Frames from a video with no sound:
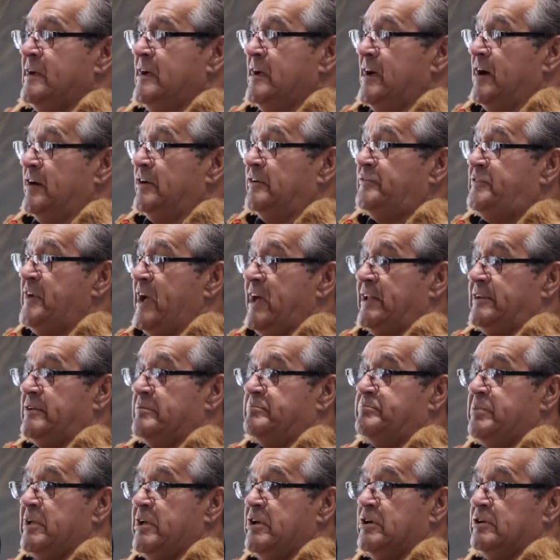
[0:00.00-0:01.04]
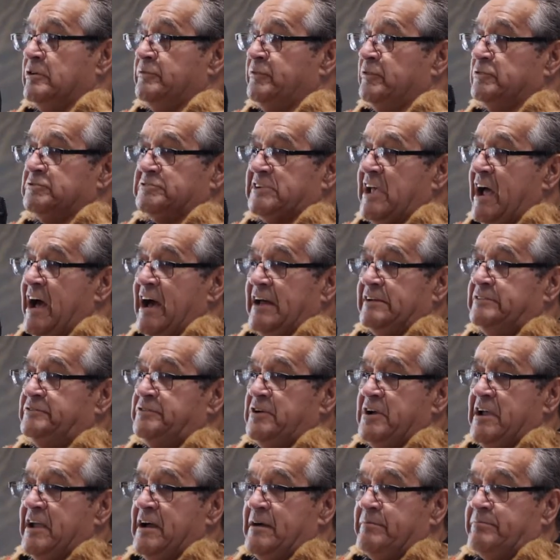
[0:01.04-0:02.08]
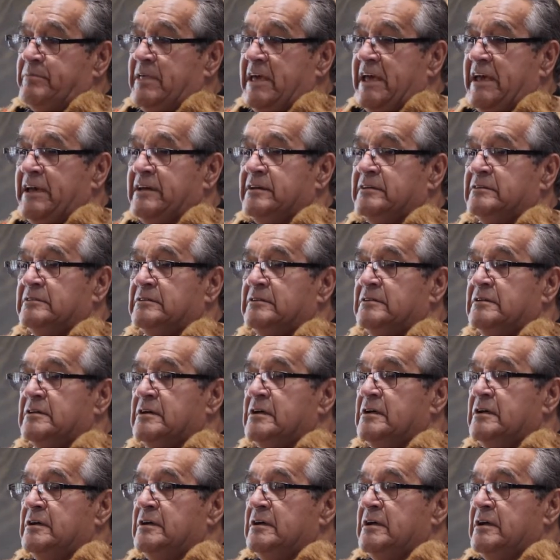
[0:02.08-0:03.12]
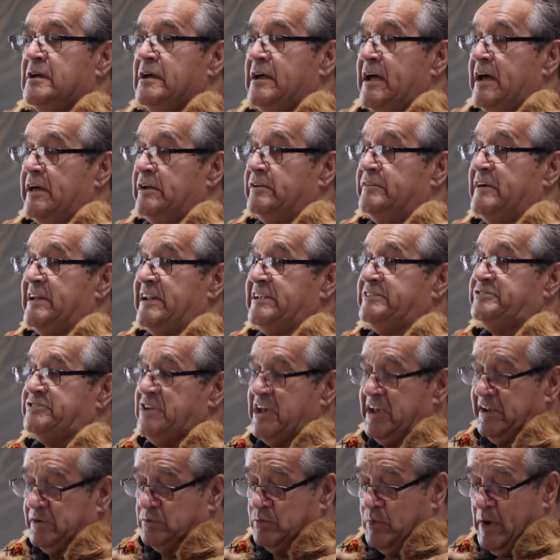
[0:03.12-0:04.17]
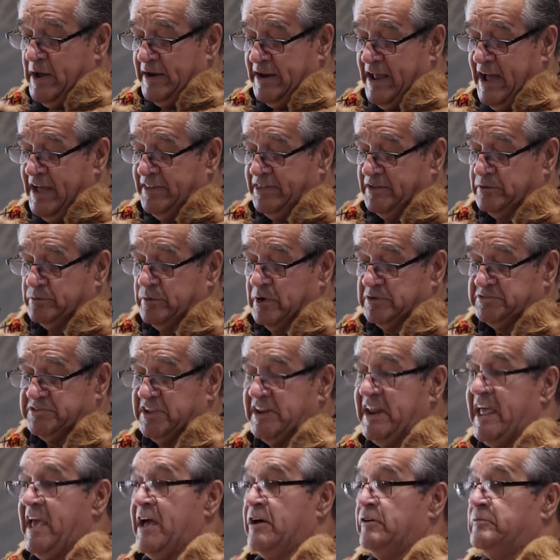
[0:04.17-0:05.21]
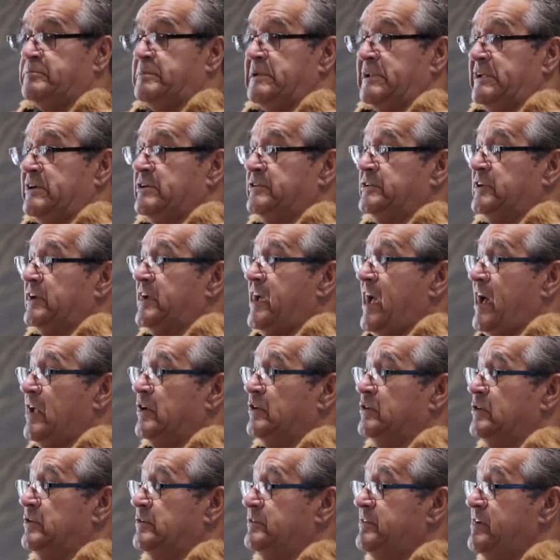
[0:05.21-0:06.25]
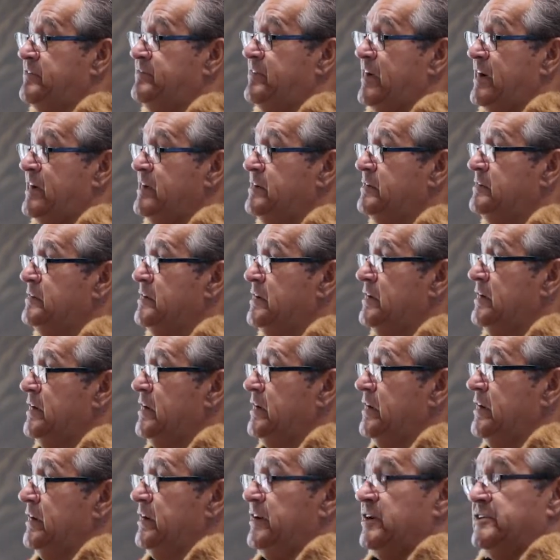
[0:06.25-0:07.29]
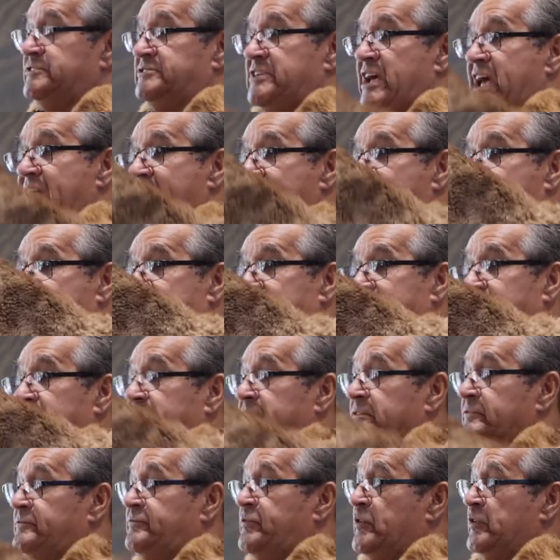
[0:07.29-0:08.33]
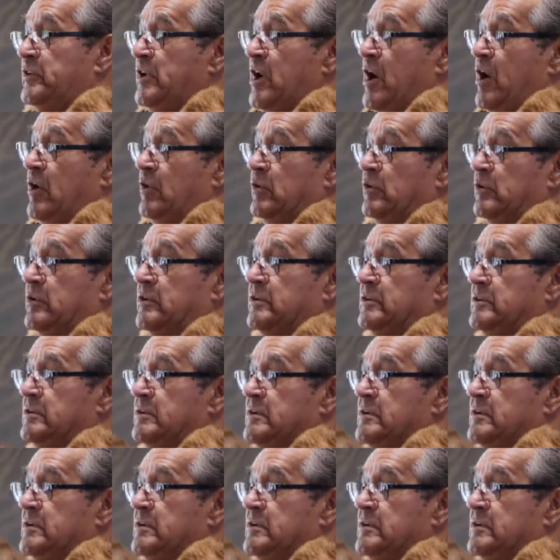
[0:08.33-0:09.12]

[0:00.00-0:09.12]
and I found a beautiful scarred tree up there. And I've only seen one other, was in Albany on the Calvin River. It's a hand and foot hole